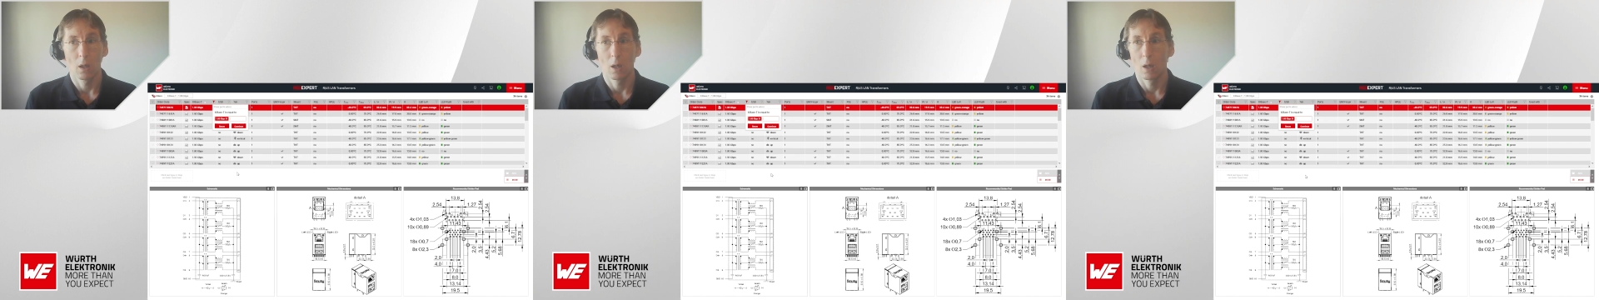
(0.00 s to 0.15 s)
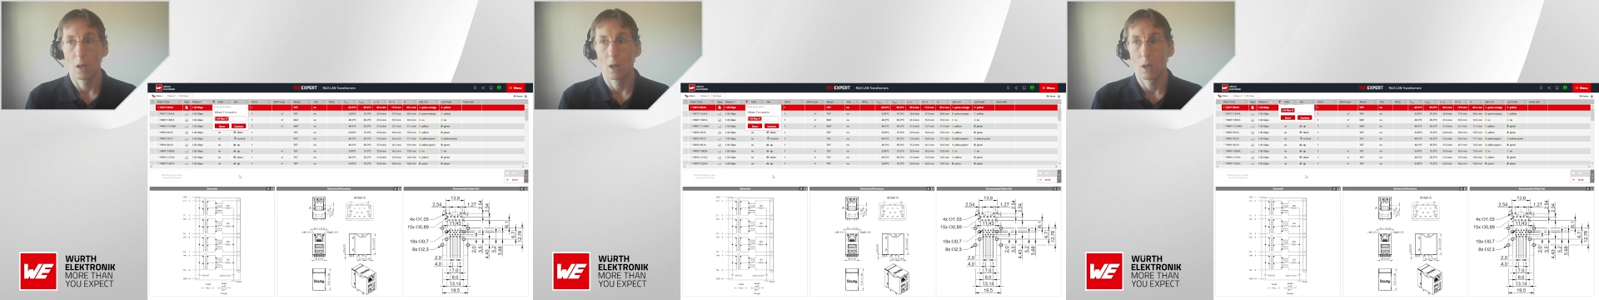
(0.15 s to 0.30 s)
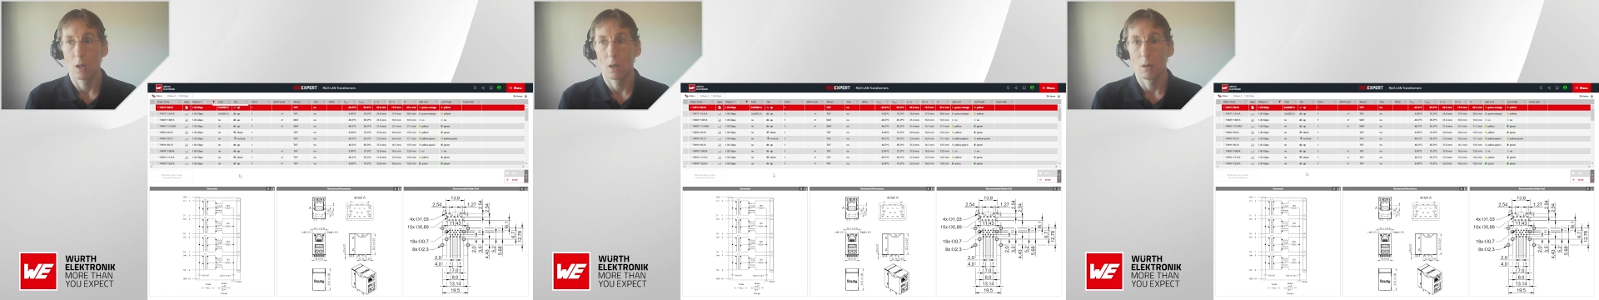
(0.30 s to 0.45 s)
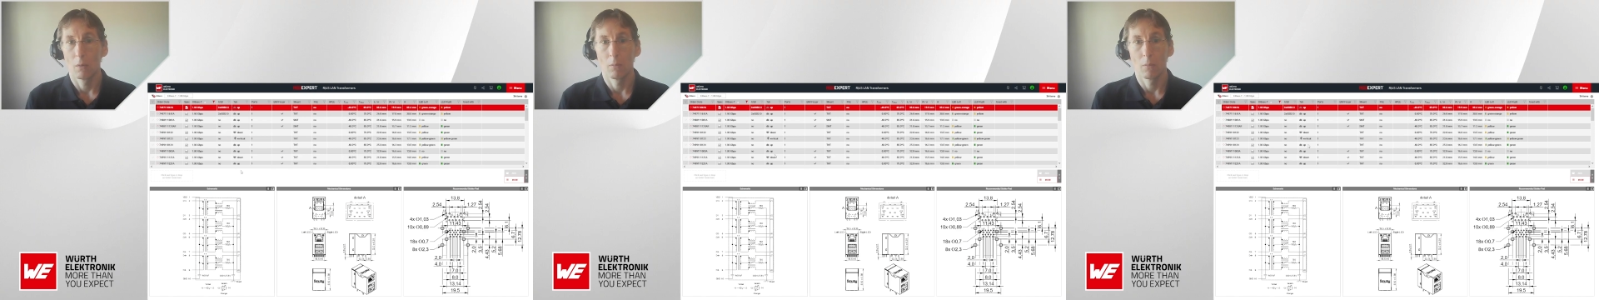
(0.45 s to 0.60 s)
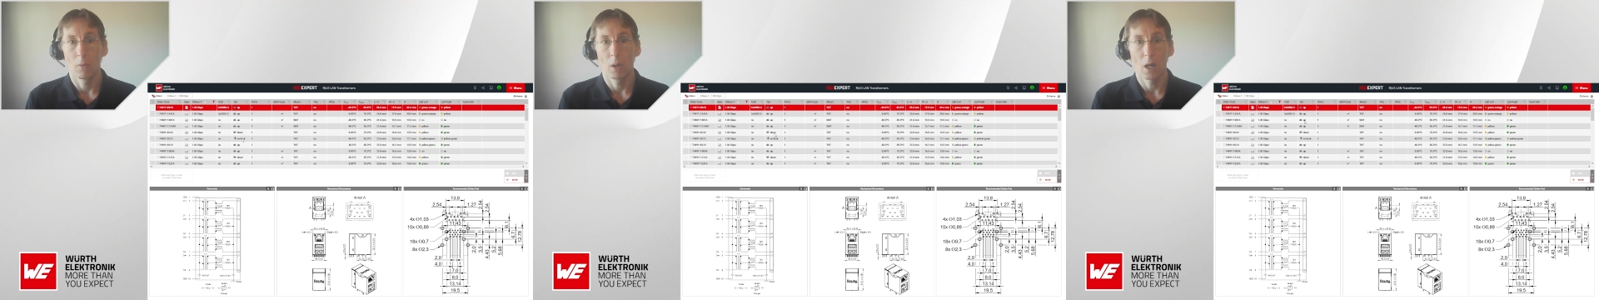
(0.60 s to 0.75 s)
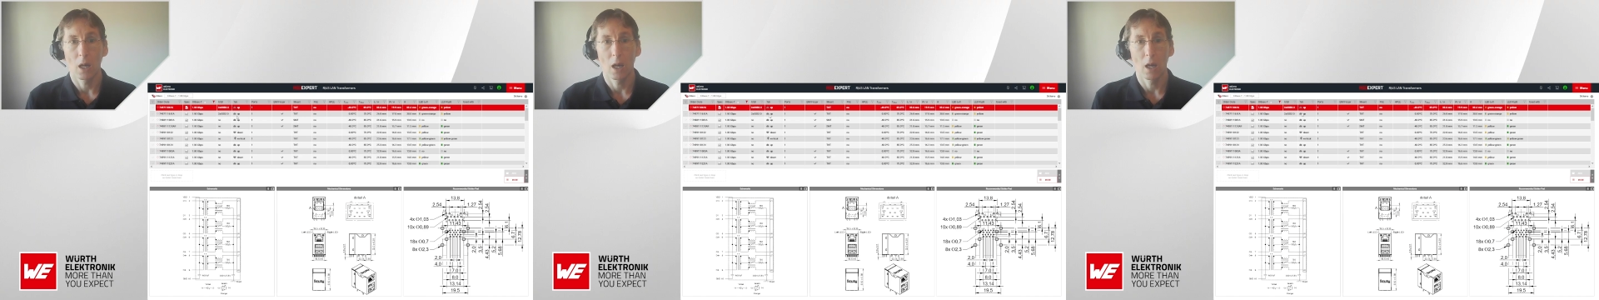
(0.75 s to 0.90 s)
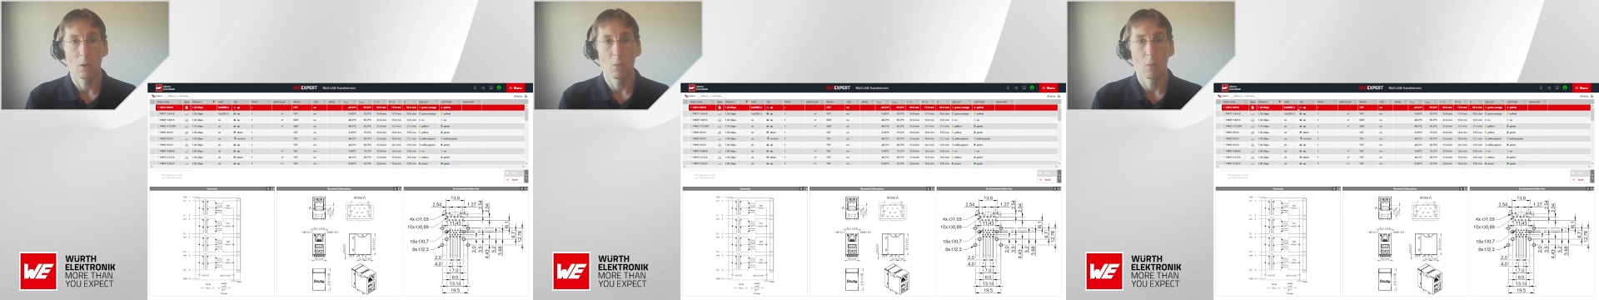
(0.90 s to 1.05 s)

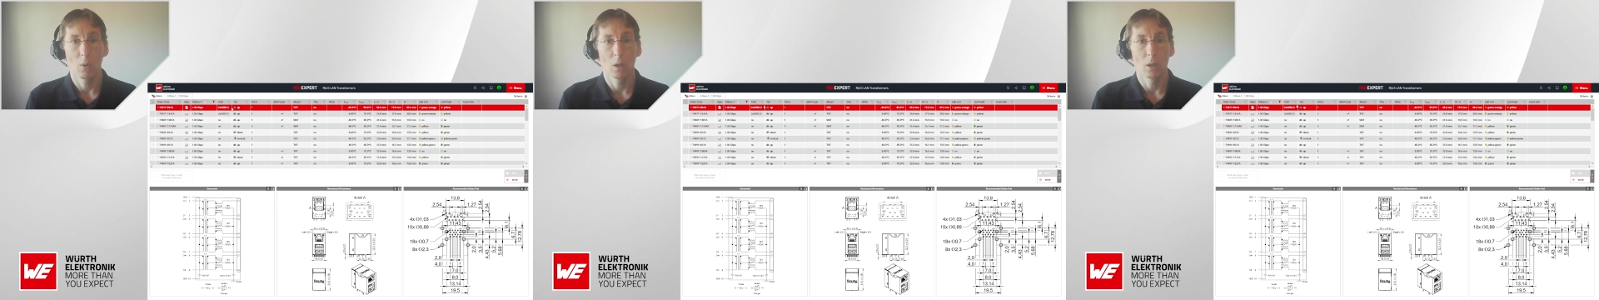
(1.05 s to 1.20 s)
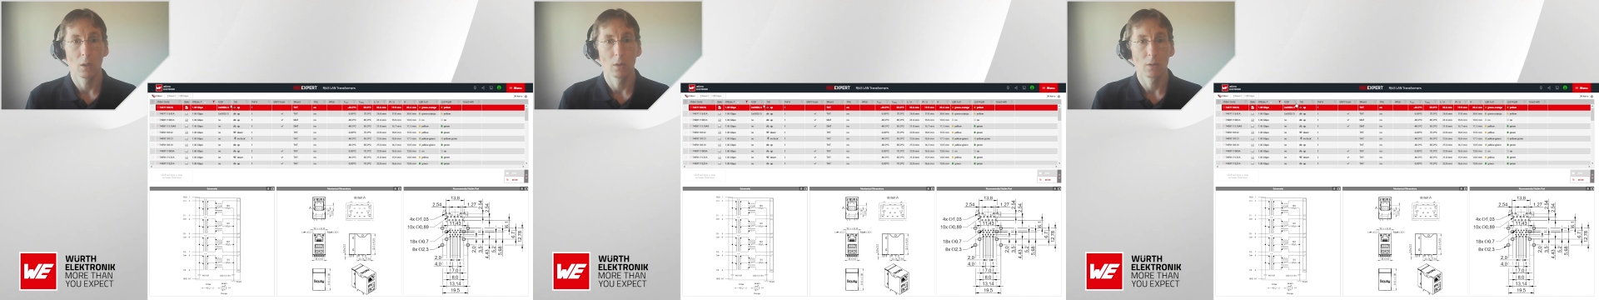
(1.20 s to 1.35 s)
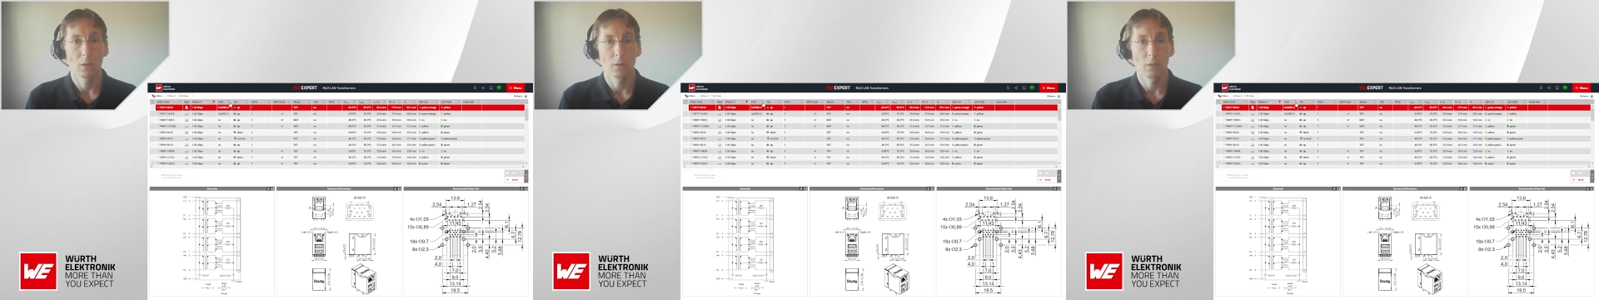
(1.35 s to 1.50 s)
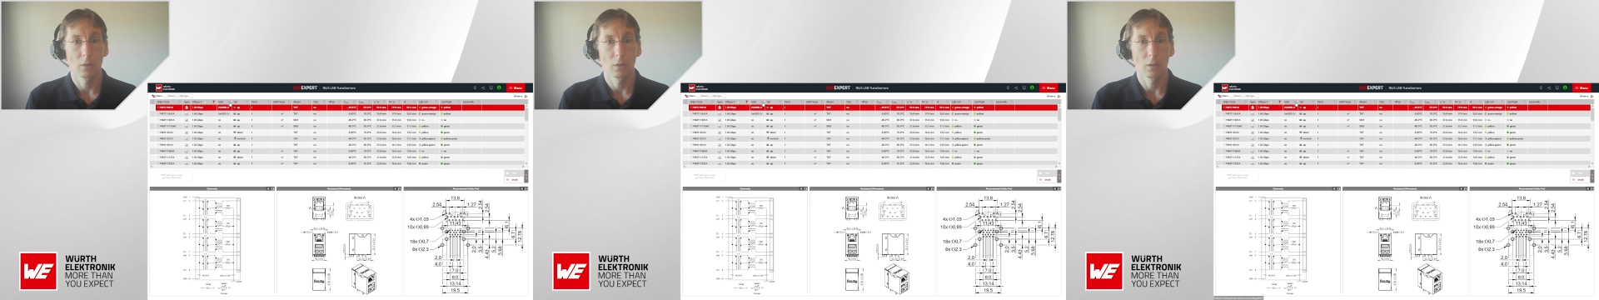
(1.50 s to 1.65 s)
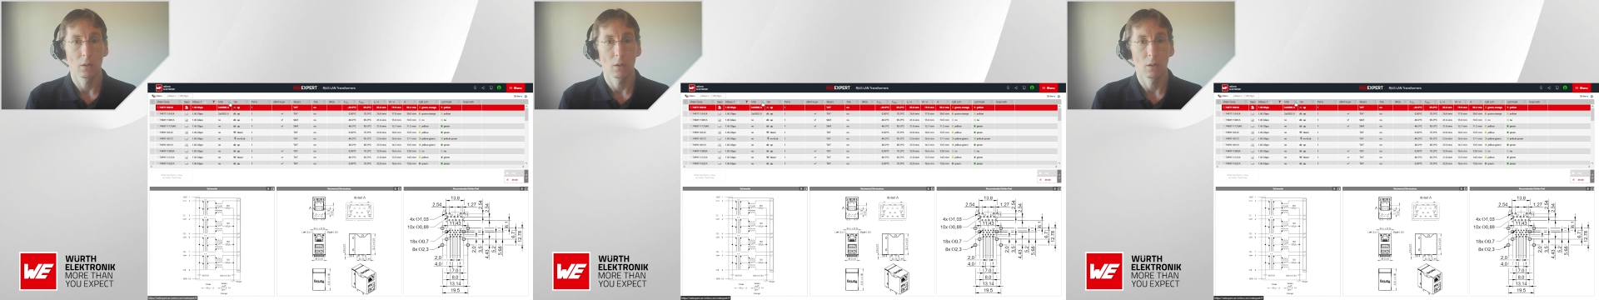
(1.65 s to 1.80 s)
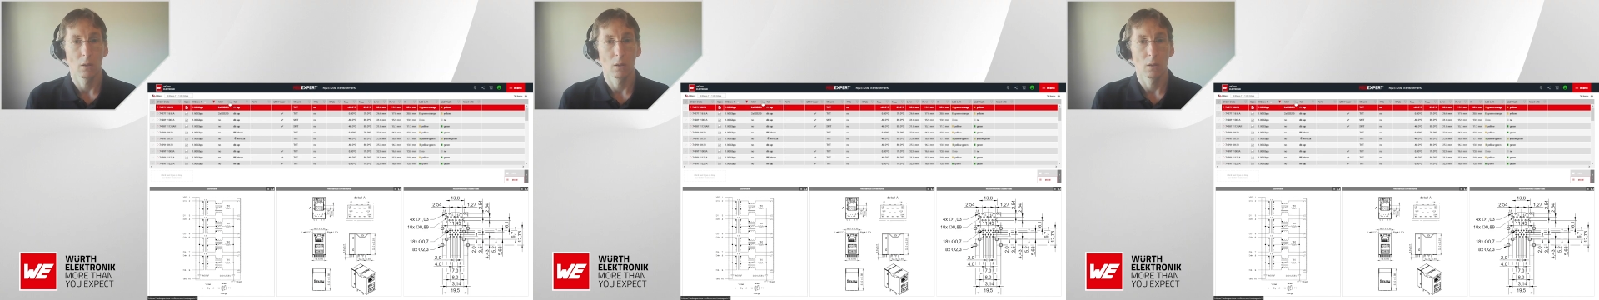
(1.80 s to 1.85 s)
I want